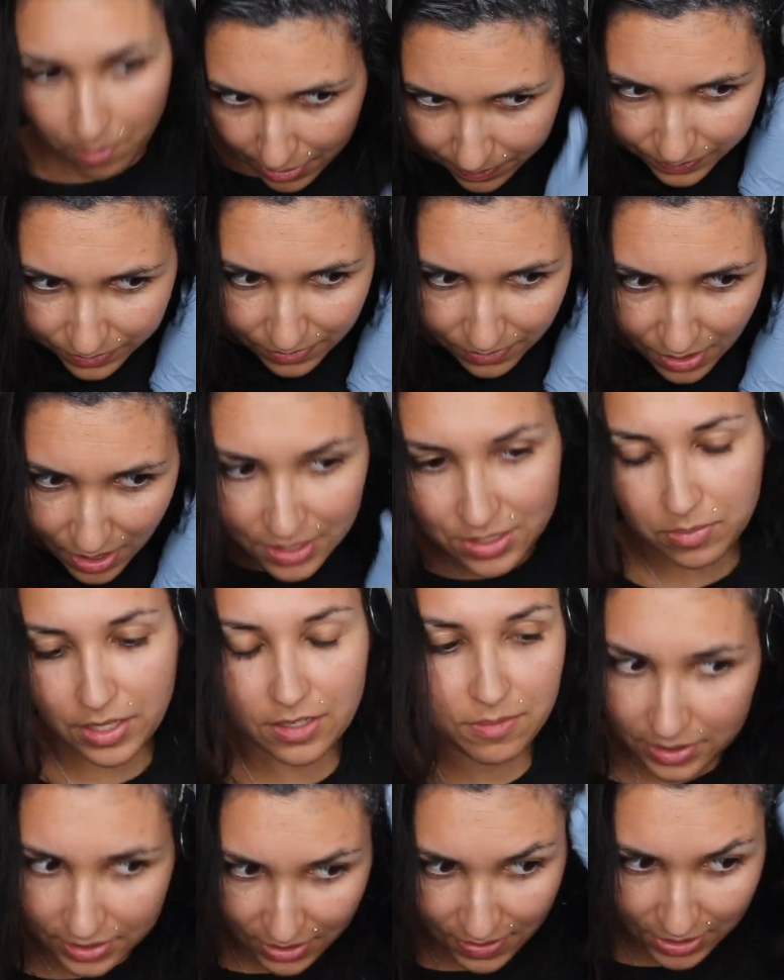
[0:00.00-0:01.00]
it on
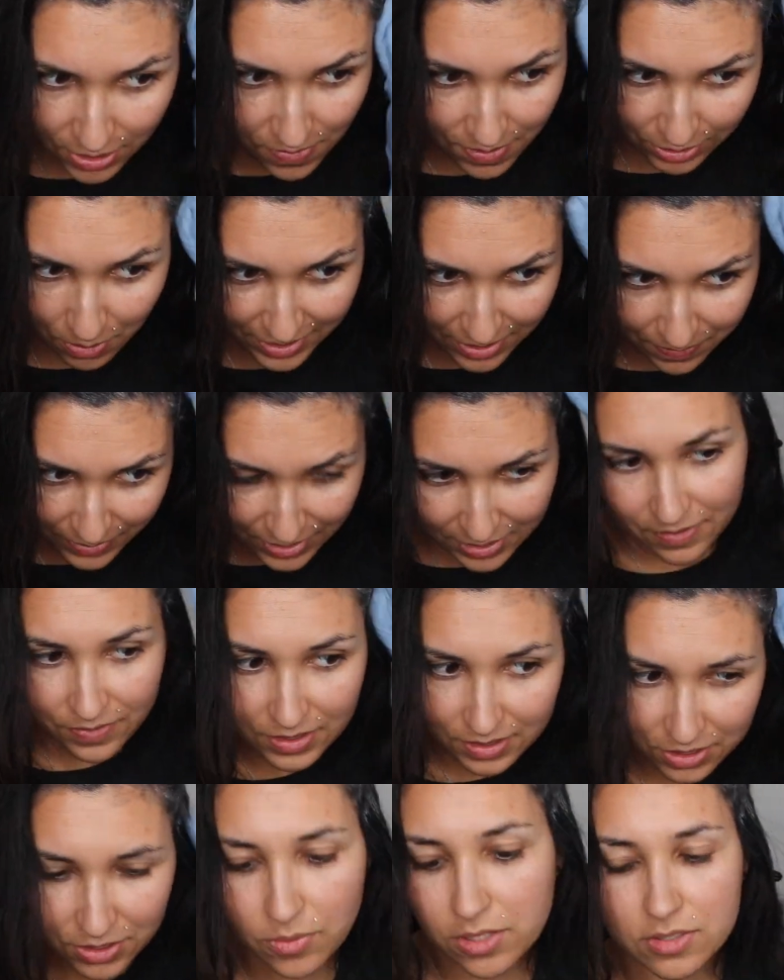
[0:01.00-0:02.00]
for
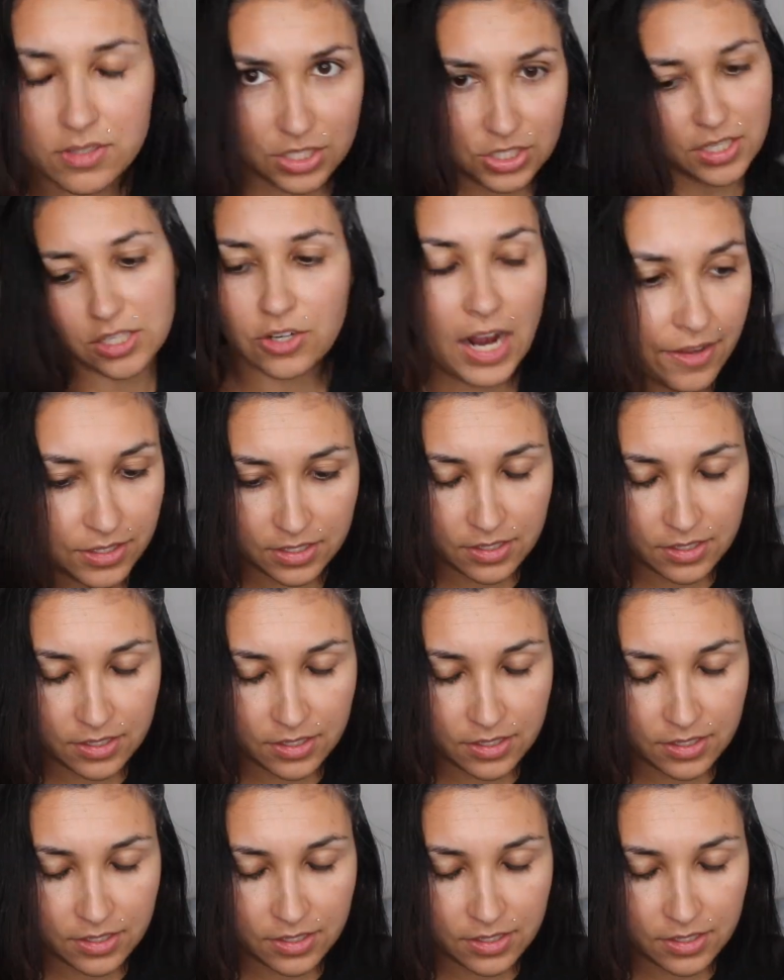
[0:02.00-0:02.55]
45 minutes,